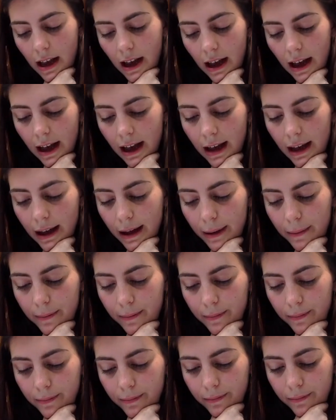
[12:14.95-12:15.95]

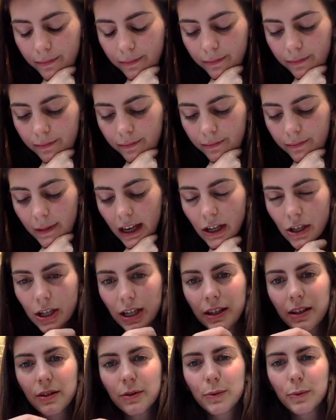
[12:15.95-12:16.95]

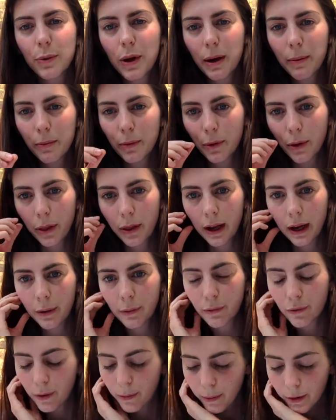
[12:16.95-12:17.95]
Actually, there's one more
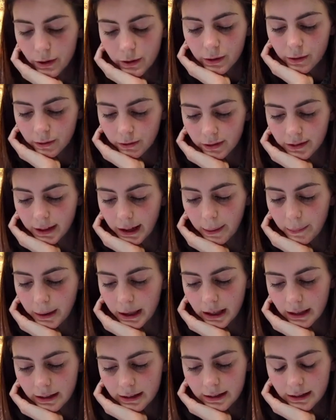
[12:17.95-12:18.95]
thing from the
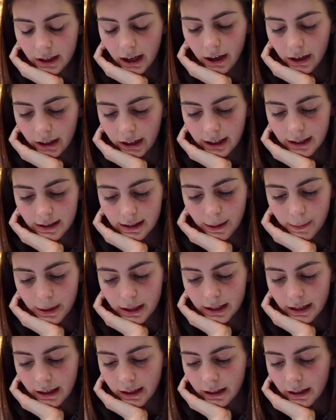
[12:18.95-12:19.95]
Charaka
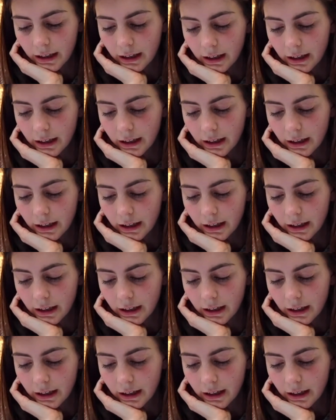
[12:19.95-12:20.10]
Samhita.